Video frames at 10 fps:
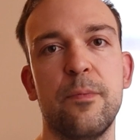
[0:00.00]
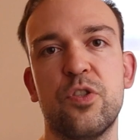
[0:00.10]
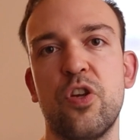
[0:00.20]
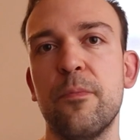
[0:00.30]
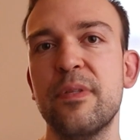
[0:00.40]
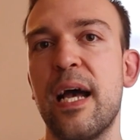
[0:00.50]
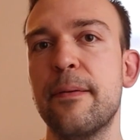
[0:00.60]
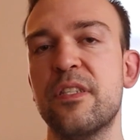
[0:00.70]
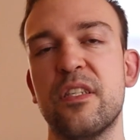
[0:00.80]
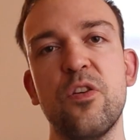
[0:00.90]

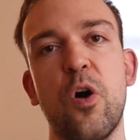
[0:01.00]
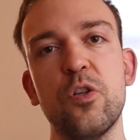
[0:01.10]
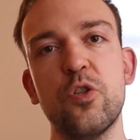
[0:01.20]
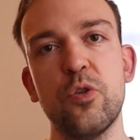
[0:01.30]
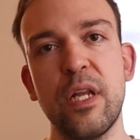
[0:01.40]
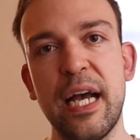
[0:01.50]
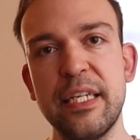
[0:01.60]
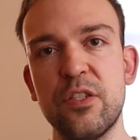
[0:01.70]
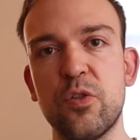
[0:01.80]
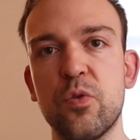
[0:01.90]
Sometimes it's also
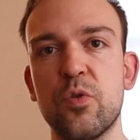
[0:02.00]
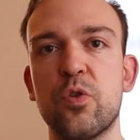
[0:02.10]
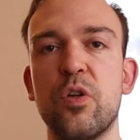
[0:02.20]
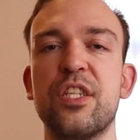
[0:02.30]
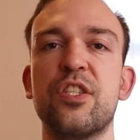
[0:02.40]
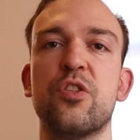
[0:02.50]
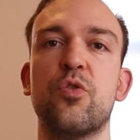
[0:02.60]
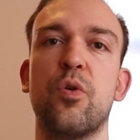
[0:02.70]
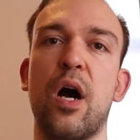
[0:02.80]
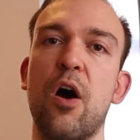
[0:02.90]
nice to listen
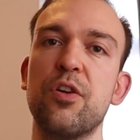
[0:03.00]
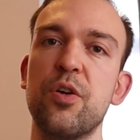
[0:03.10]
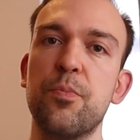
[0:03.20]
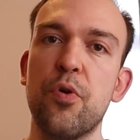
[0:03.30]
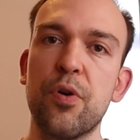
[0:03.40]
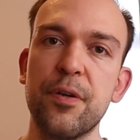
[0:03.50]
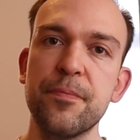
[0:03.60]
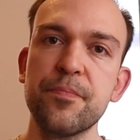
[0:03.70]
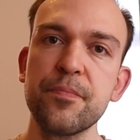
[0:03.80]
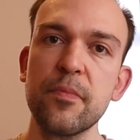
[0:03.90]
to an audiobook.
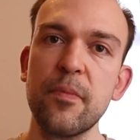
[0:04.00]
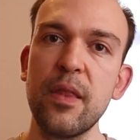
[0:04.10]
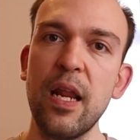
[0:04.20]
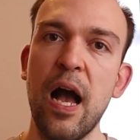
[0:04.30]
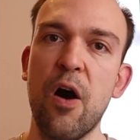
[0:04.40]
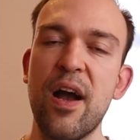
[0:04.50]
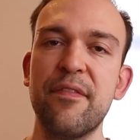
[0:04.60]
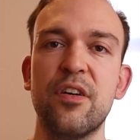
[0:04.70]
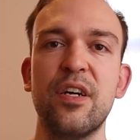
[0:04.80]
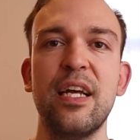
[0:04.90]

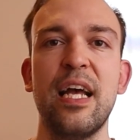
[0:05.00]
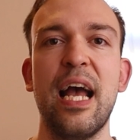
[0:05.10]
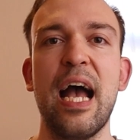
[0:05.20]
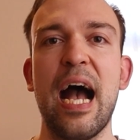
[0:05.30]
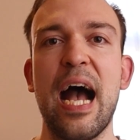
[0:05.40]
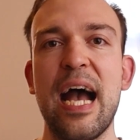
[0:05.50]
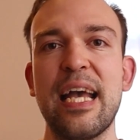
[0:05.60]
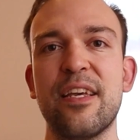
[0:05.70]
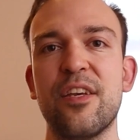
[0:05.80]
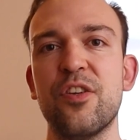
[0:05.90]
However,
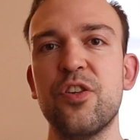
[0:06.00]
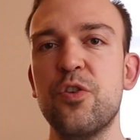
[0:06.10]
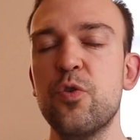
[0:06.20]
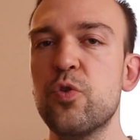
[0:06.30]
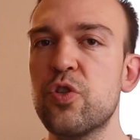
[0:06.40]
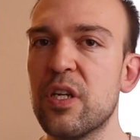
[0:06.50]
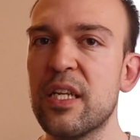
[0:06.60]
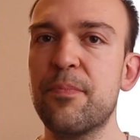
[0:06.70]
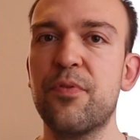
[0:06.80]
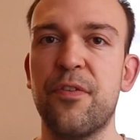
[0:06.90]
I
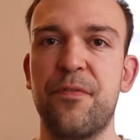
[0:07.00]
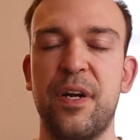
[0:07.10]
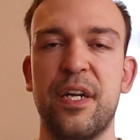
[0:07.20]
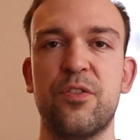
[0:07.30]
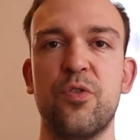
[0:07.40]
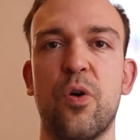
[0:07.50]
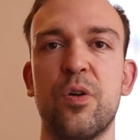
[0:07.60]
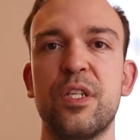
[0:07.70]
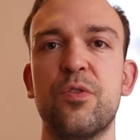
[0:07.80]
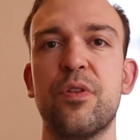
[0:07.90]
usually prefer to
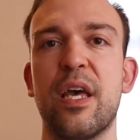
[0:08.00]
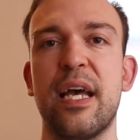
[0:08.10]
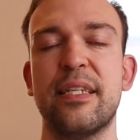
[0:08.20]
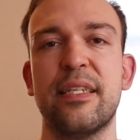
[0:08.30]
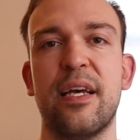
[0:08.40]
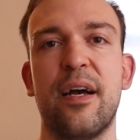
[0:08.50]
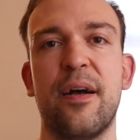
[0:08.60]
only do that